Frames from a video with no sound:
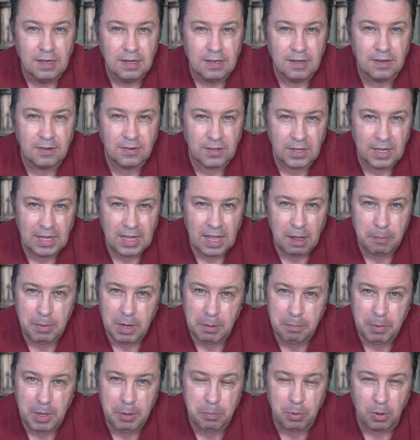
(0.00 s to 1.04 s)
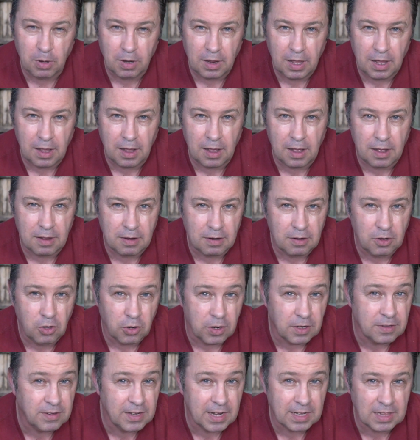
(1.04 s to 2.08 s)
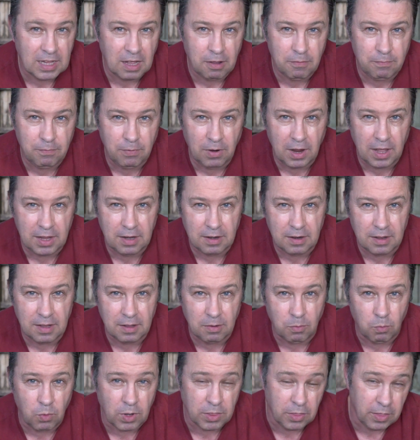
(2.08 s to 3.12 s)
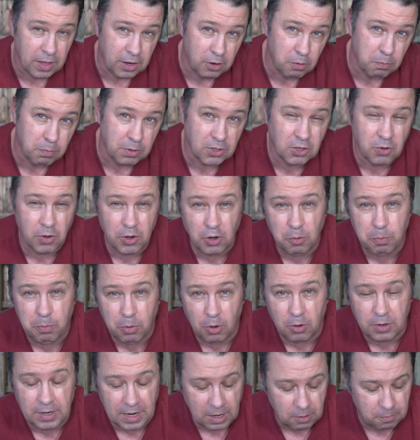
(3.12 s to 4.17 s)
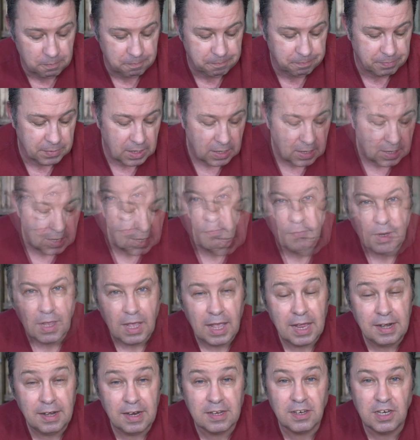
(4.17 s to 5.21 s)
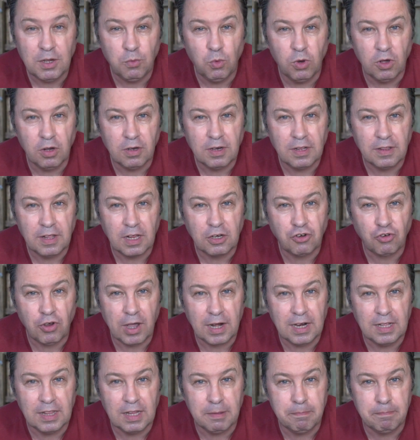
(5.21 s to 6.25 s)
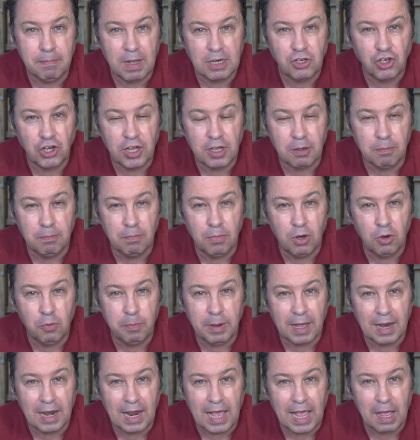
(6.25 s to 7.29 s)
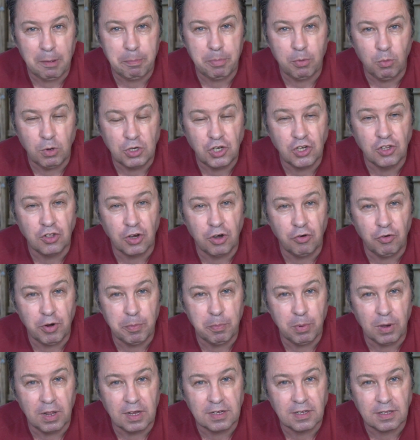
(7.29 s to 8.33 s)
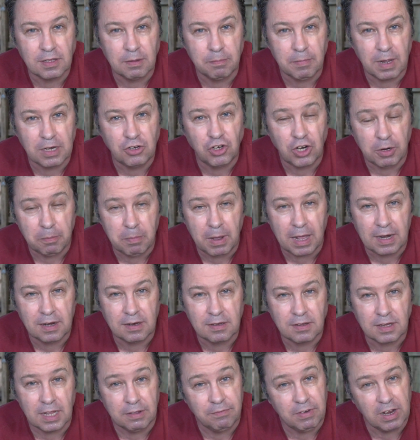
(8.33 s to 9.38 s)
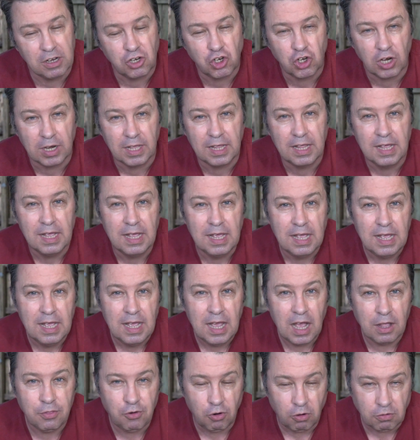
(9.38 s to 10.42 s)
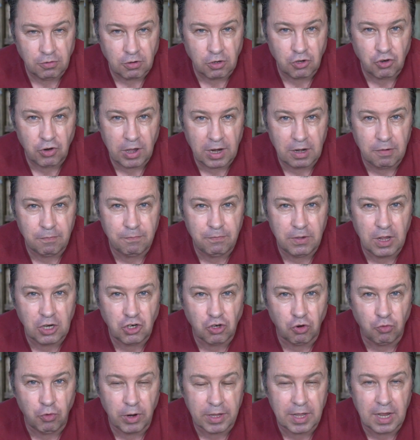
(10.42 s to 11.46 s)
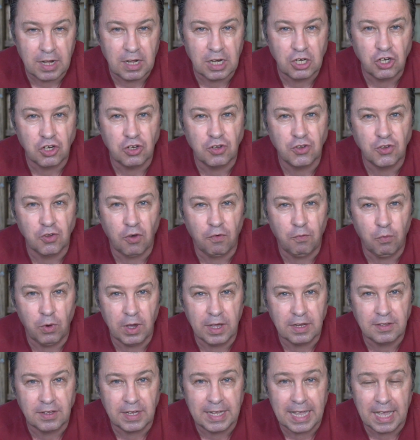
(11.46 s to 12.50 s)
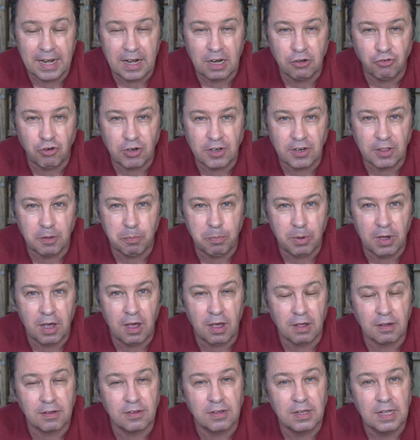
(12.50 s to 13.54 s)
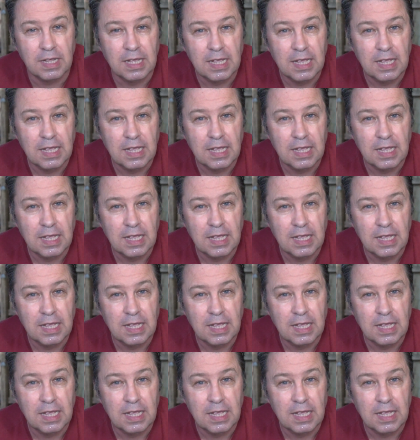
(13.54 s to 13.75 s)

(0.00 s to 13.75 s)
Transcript: to see how many people are going to take that flight, whether that number is going up or down. At Disney World, they're trialling the Magic Mobile app, which is going to replace the Magic Band eventually. And they're also trialling facial recognition software to gain entry to the parks.